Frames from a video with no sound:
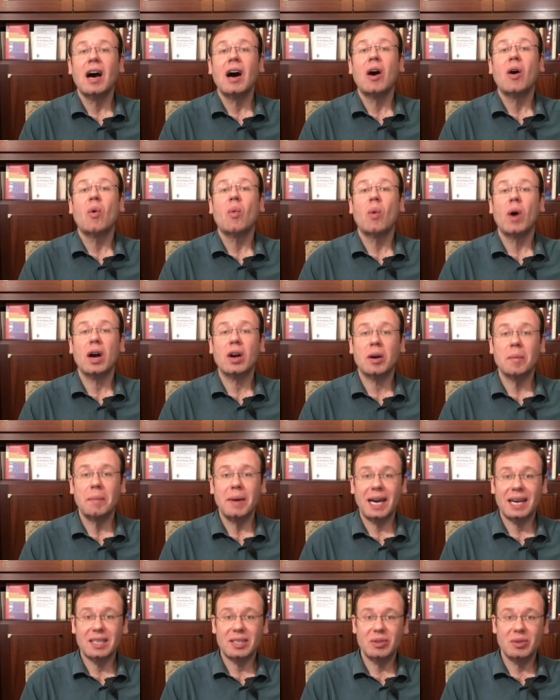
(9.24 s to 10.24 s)
Welcome back
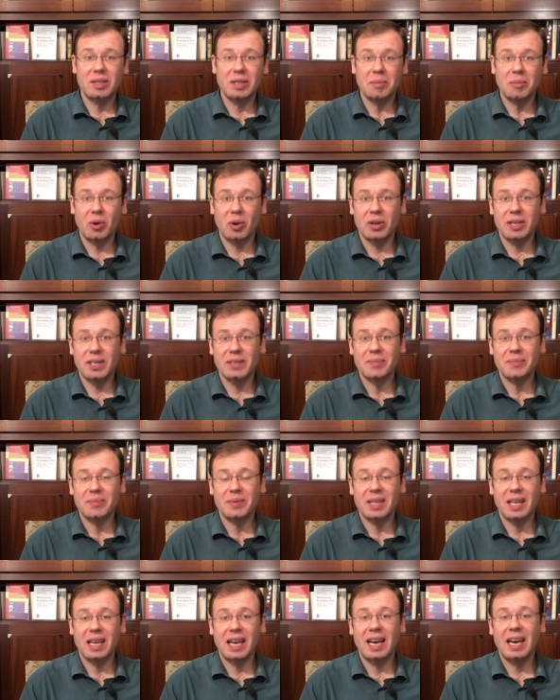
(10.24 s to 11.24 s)
to Deep Learning,
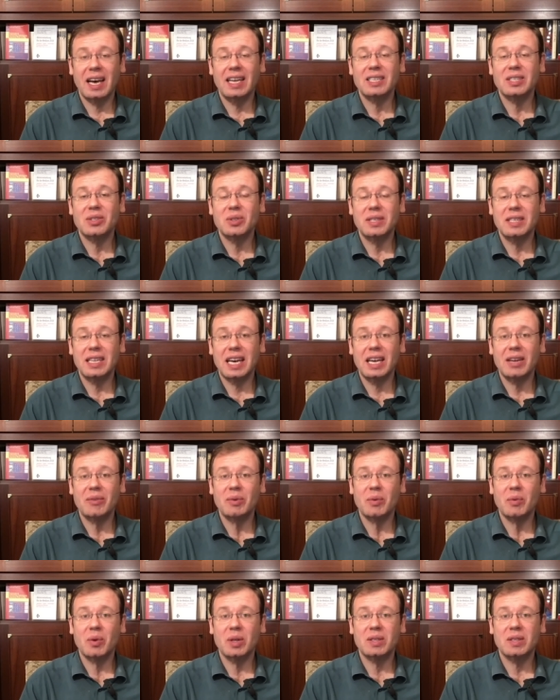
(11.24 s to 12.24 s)
and today we
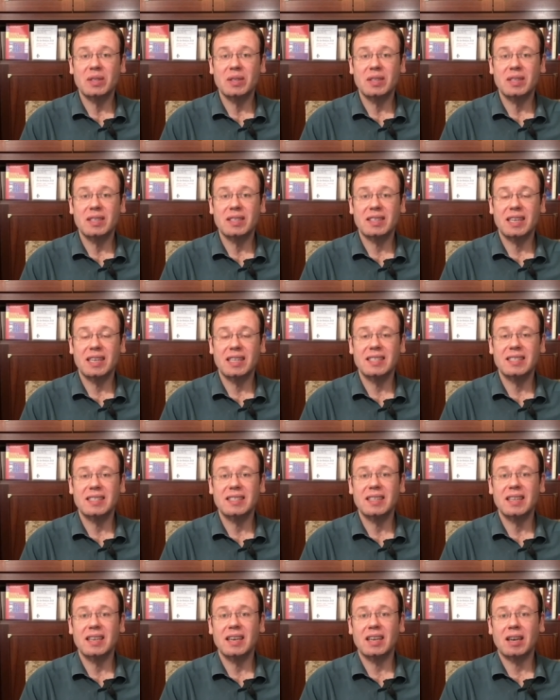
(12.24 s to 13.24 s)
want to discuss
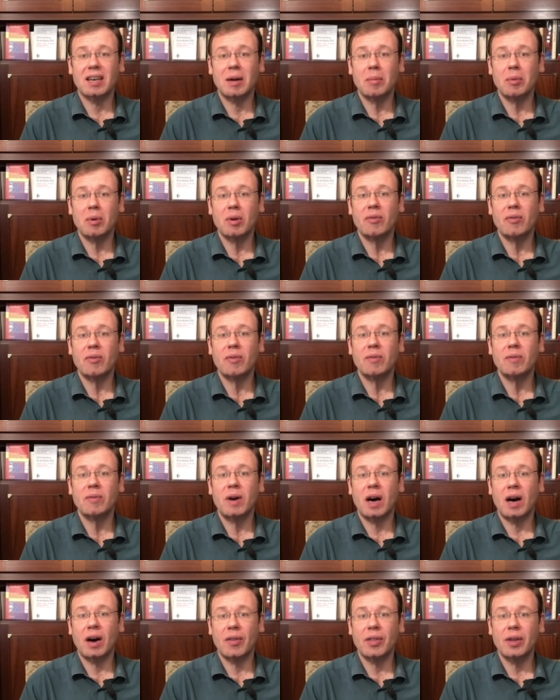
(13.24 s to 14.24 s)
a couple of
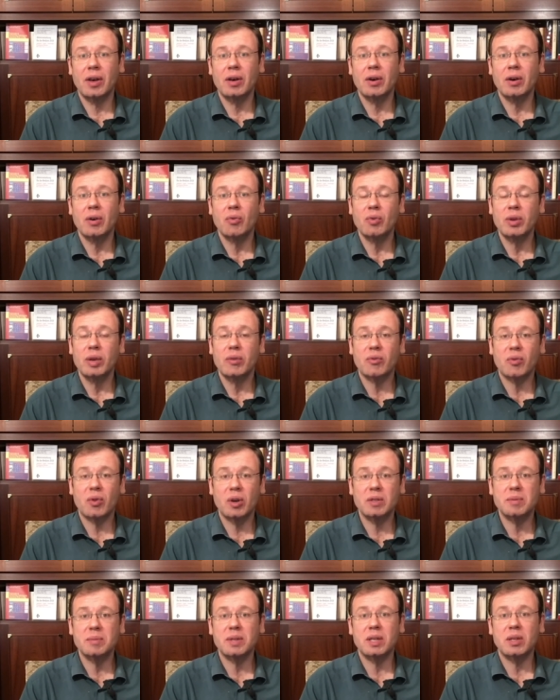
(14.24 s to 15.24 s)
other
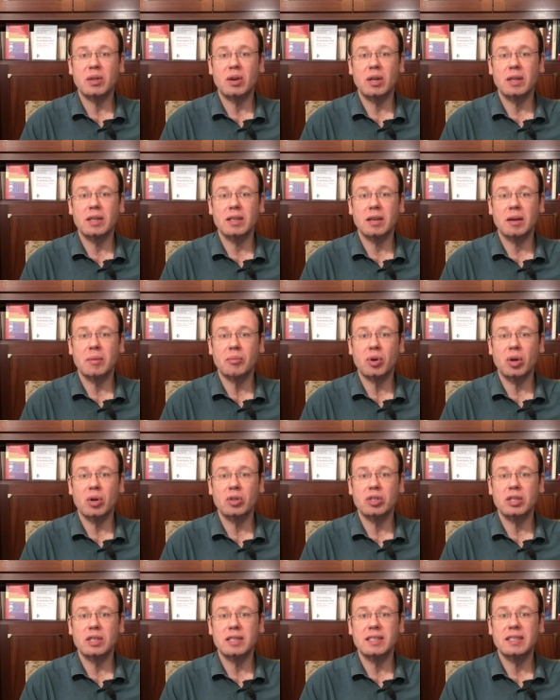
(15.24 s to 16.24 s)
reinforcement learning
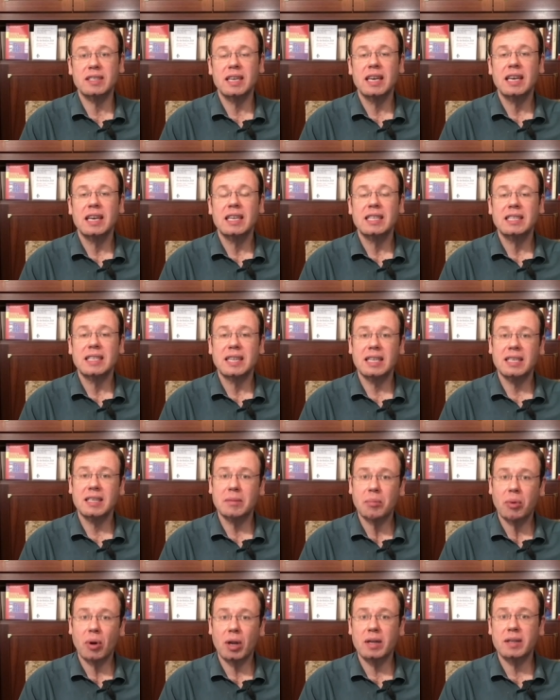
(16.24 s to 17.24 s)
approaches than the
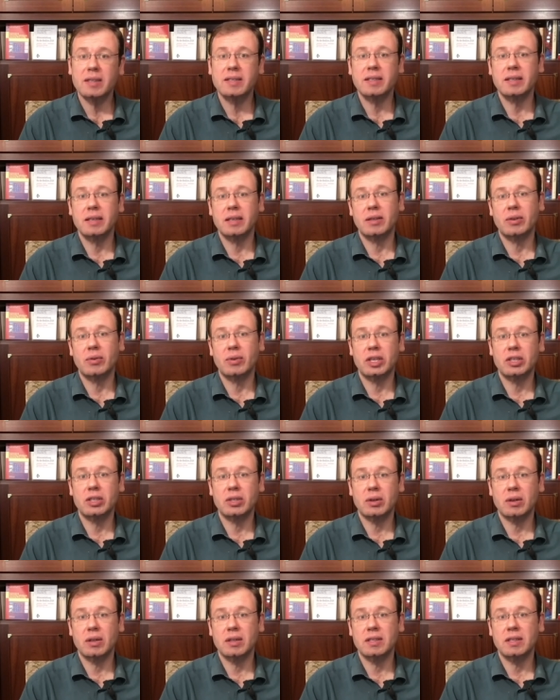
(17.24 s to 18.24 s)
policy iteration
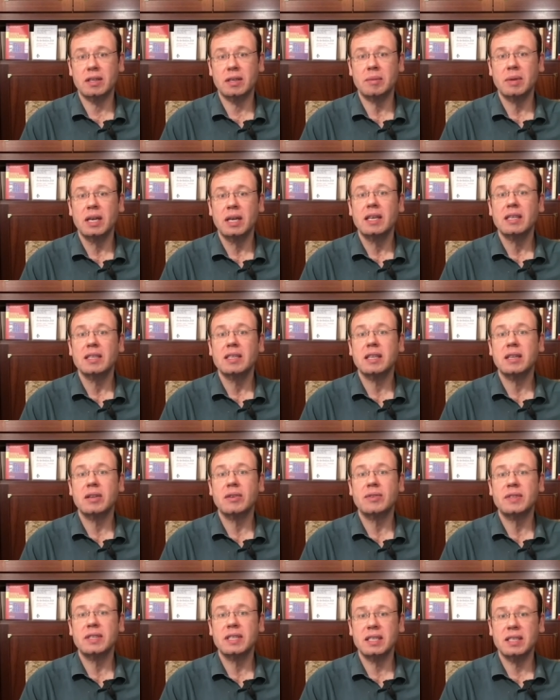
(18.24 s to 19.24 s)
concept that you've
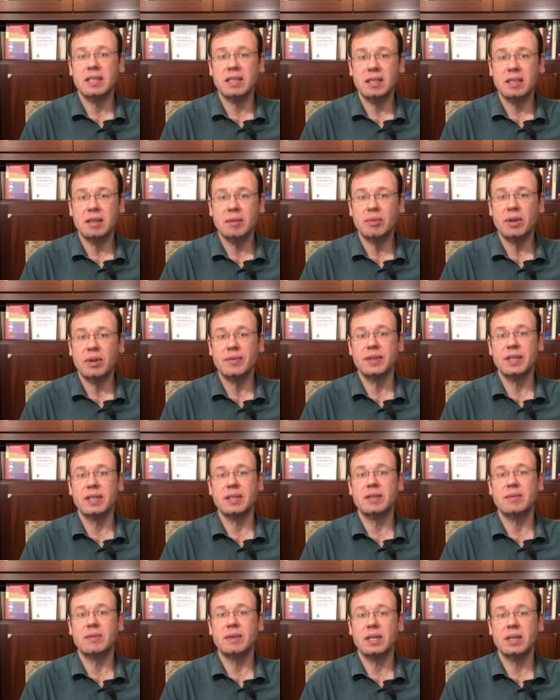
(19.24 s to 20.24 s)
seen in the previous
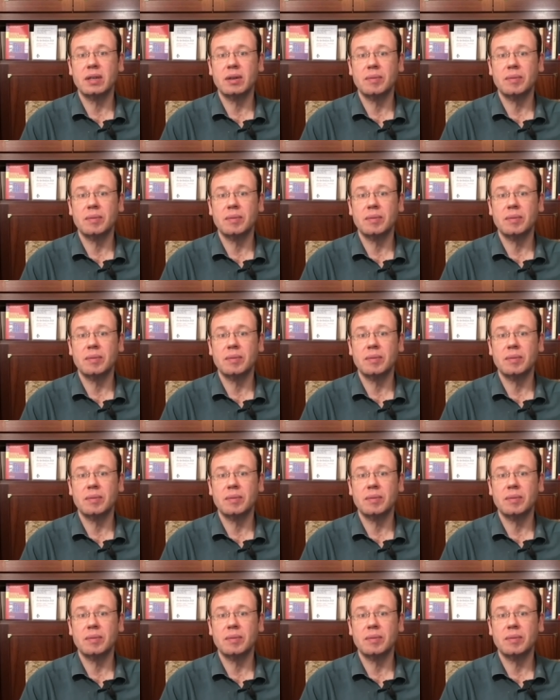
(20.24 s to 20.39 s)
video.